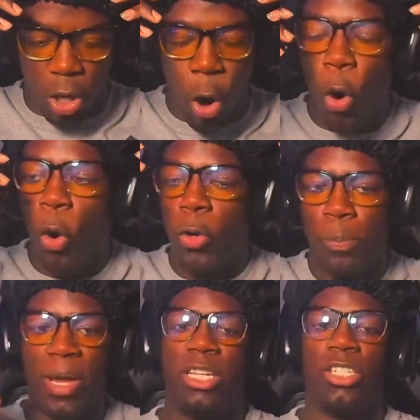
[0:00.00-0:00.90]

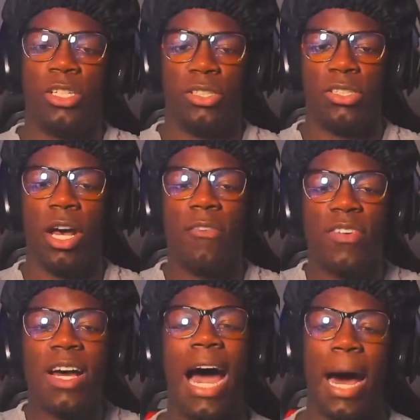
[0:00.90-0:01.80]
old pictures
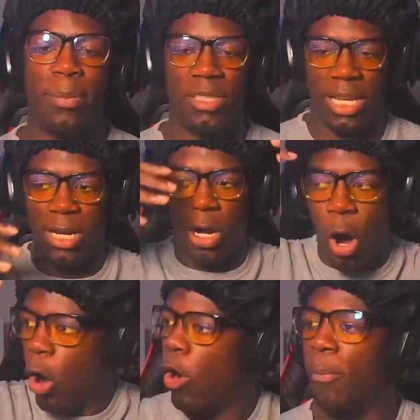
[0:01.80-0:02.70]
of cops in
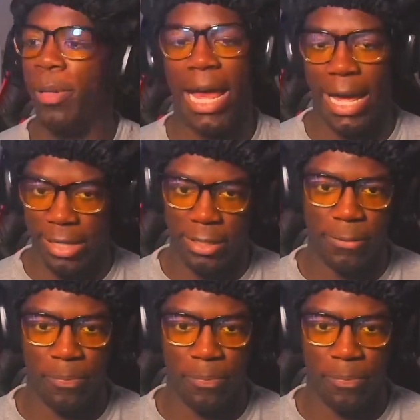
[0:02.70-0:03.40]
all black